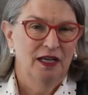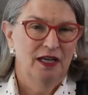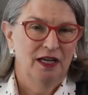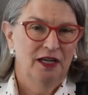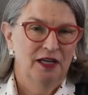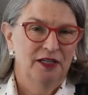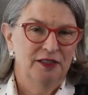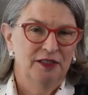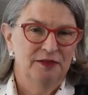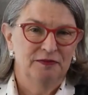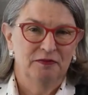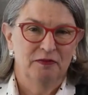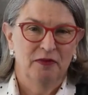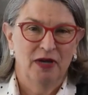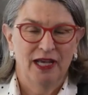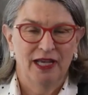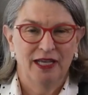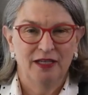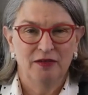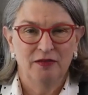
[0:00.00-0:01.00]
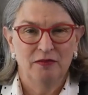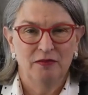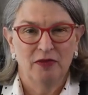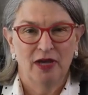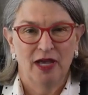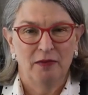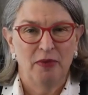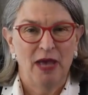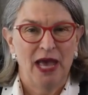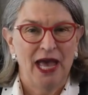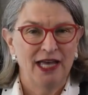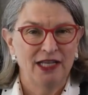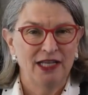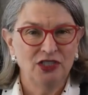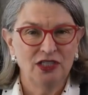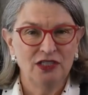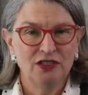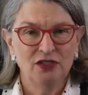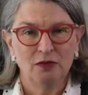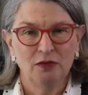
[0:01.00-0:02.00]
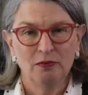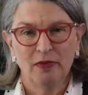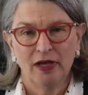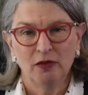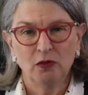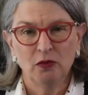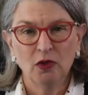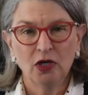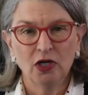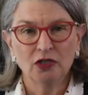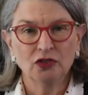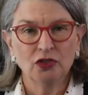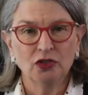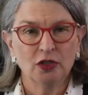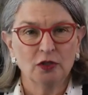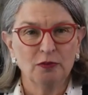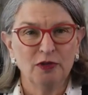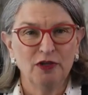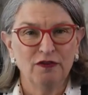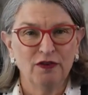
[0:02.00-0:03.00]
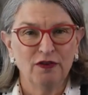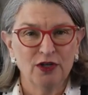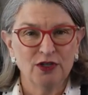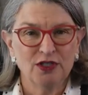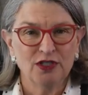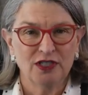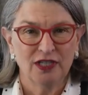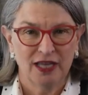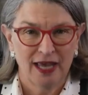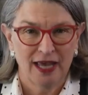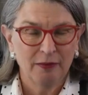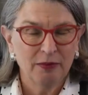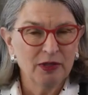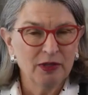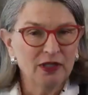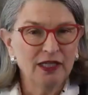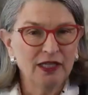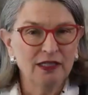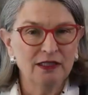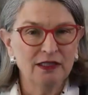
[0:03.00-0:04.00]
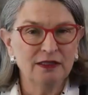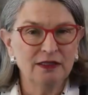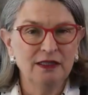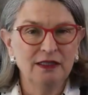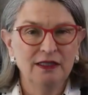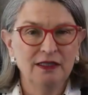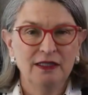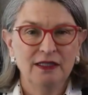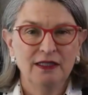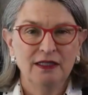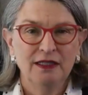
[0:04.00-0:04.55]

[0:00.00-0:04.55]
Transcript: Uh, my my passions and my work took me first to Capitol Hill.